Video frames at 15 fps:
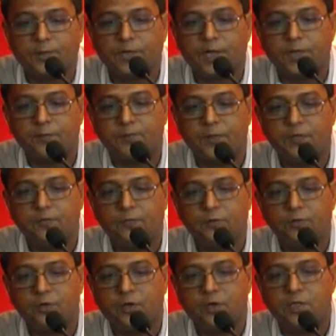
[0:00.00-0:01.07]
like painful
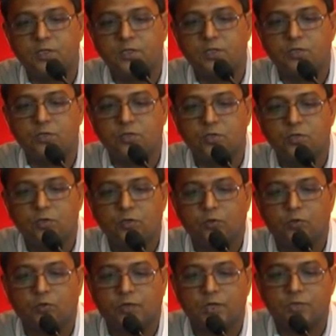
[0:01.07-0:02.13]
joints,
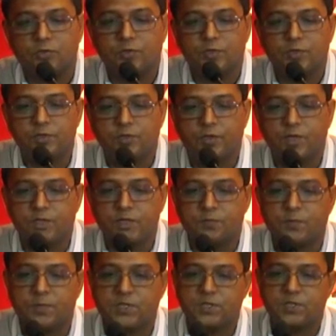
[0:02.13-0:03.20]
total solid joints,
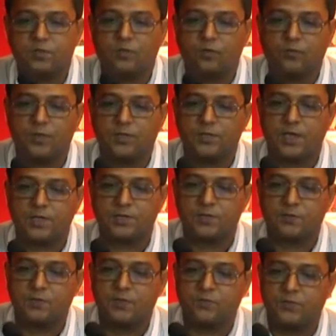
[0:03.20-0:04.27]
patient global
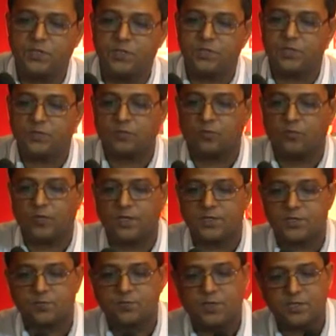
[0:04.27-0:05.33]
assessment, physician global
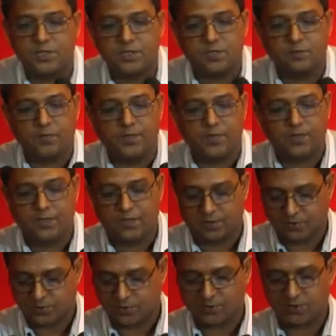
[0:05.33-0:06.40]
assessment, disability
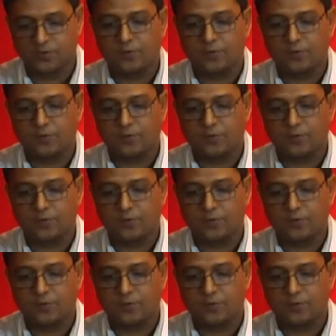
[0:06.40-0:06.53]
index.